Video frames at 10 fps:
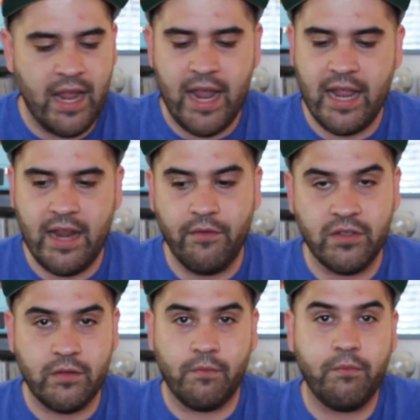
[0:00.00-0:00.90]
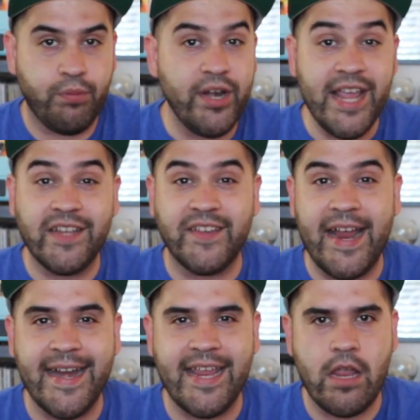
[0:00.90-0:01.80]
and it was pretty
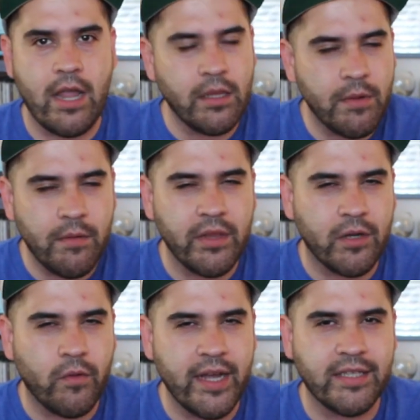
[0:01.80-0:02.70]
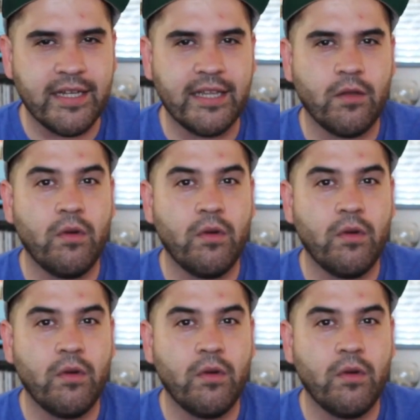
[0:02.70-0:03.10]
exciting, and you have to be really quick to get the